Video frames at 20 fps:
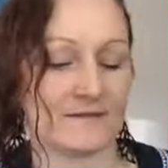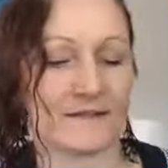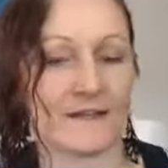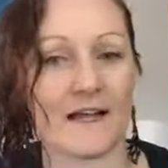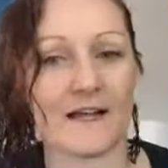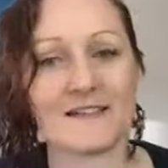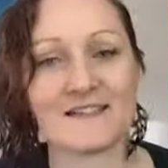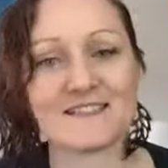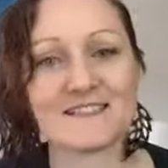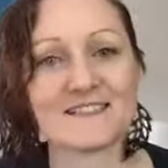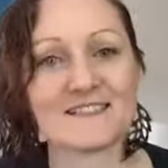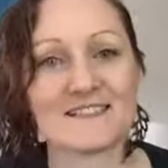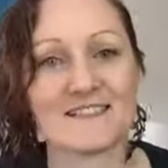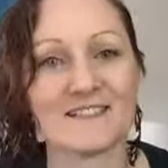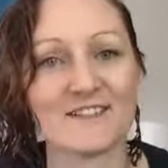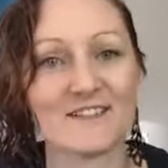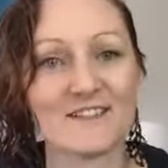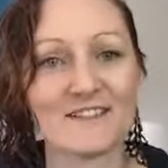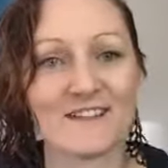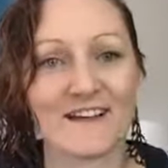Nice to
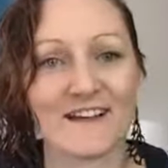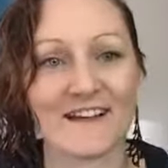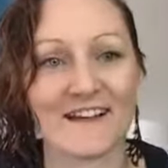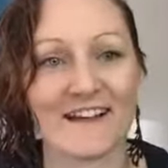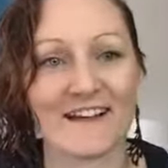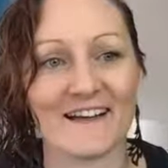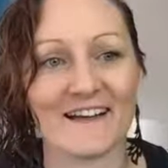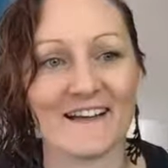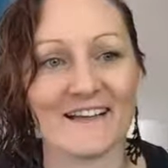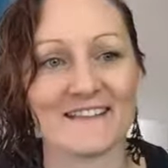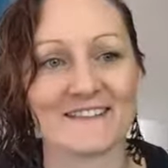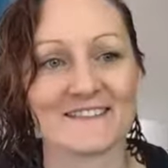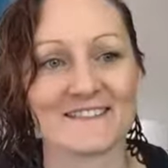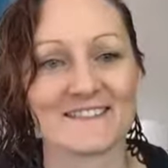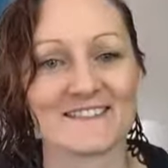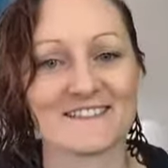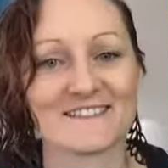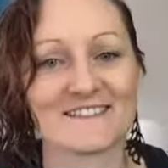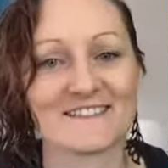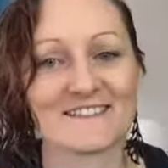see you
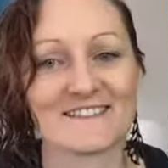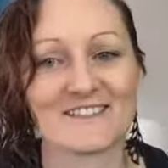guys.